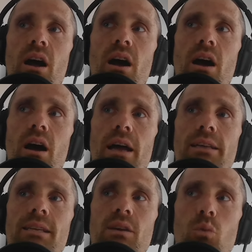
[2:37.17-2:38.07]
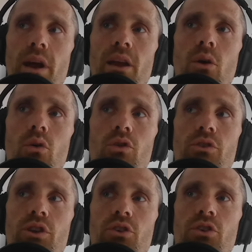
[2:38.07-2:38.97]
uh, I did wait a whole
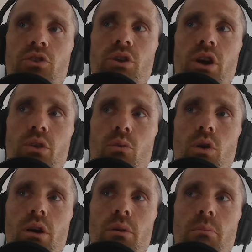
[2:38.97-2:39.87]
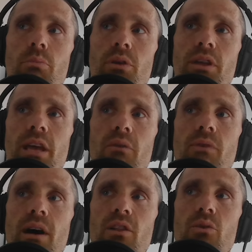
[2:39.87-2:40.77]
nother year to do another one, but then that
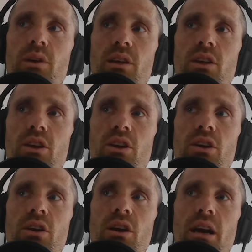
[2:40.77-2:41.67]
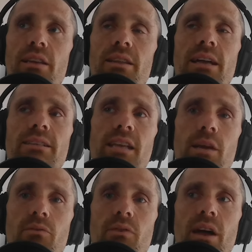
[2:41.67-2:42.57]
following year, I did that
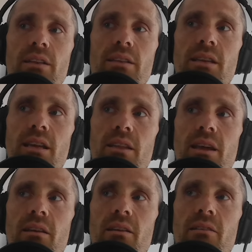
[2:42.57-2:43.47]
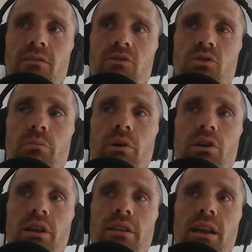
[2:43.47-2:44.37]
same event and then sort of
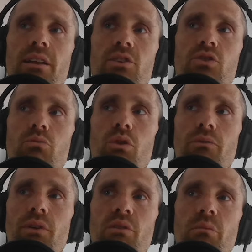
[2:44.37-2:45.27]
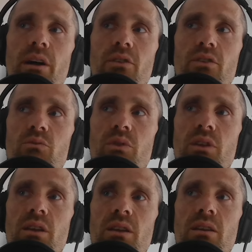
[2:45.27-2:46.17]
parlayed that into two more 50 milers
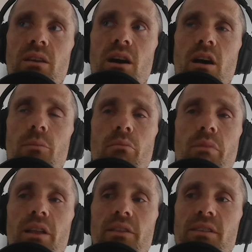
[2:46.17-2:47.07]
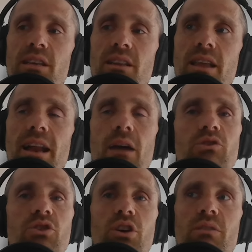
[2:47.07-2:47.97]
within a couple months. And then I
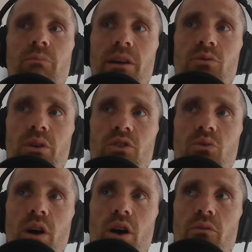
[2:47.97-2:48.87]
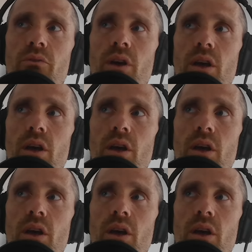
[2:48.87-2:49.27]
was hooked by 2012.